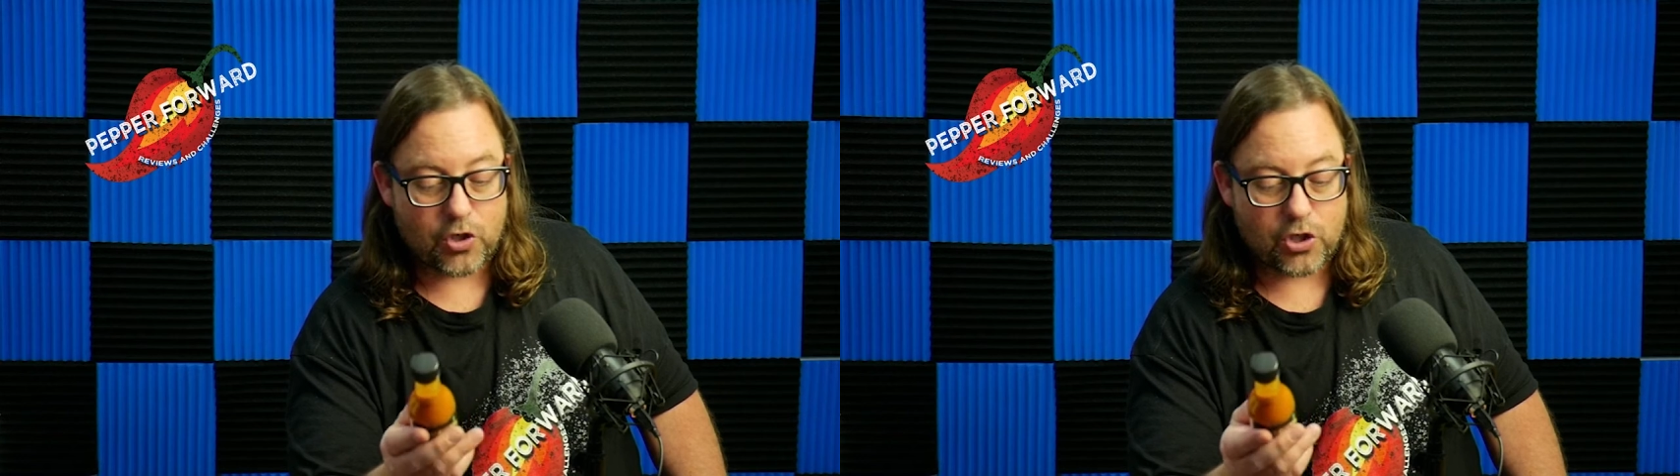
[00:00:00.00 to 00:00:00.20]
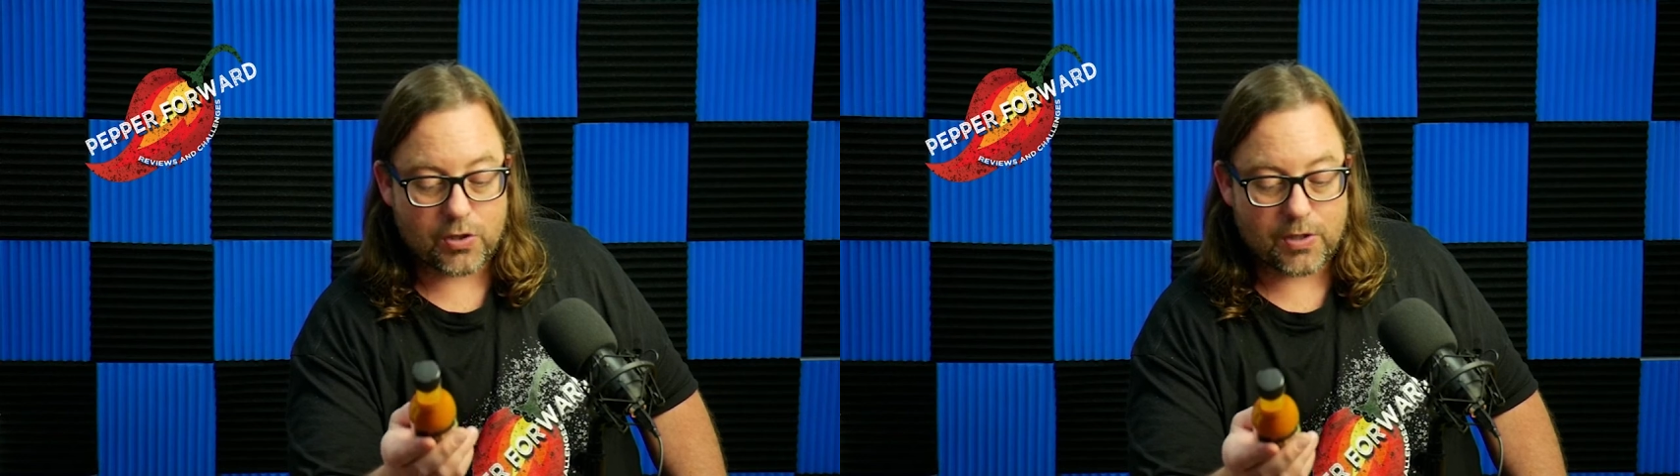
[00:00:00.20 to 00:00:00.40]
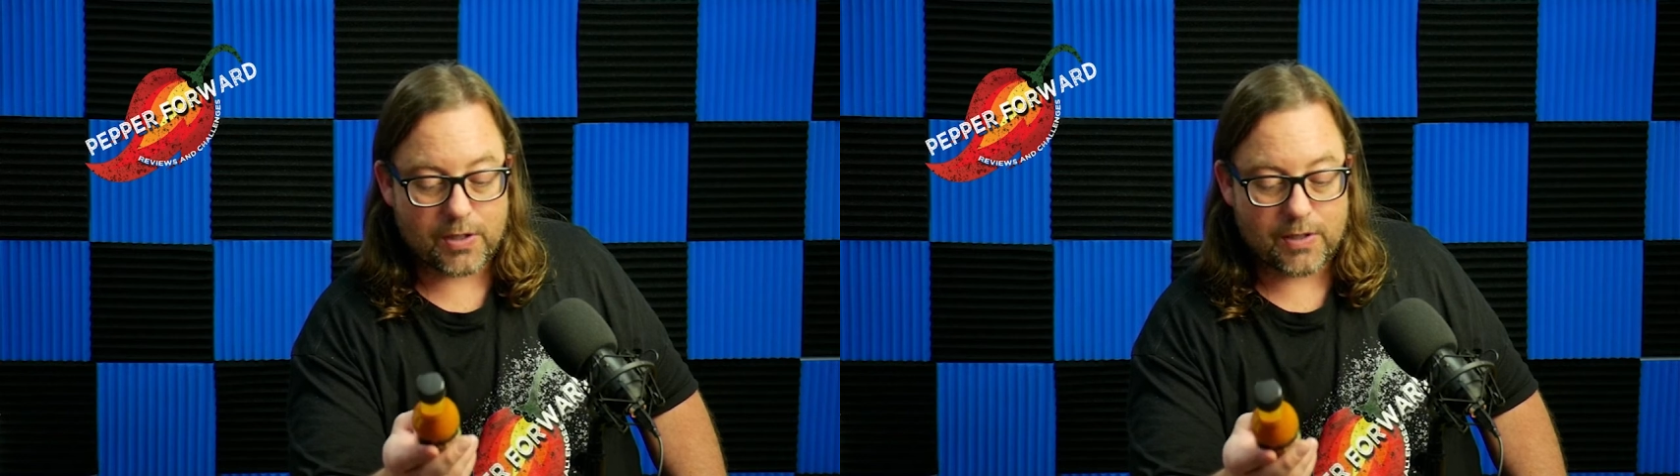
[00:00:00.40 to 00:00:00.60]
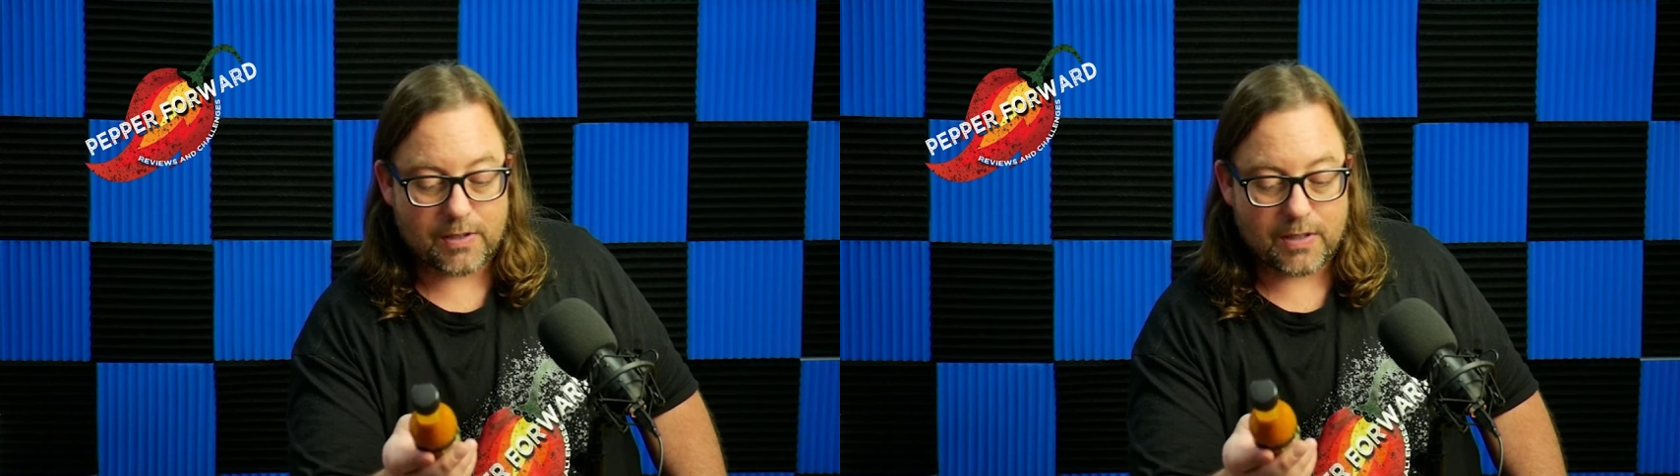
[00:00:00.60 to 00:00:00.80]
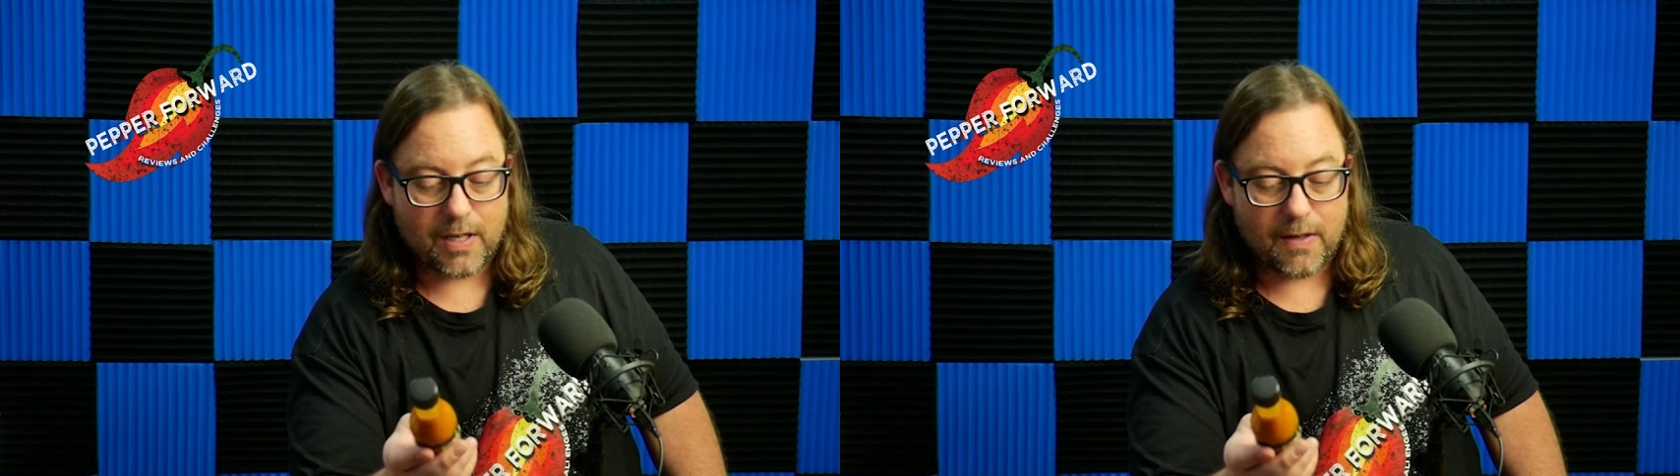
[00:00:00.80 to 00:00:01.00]
just the good
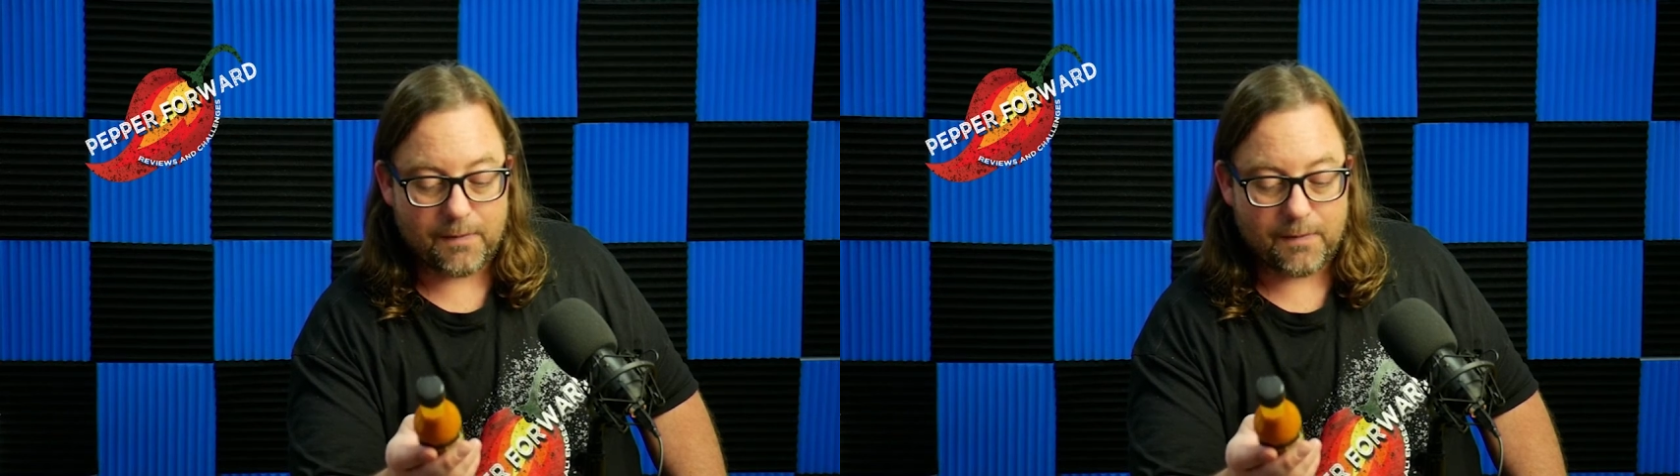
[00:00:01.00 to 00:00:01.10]
stuff.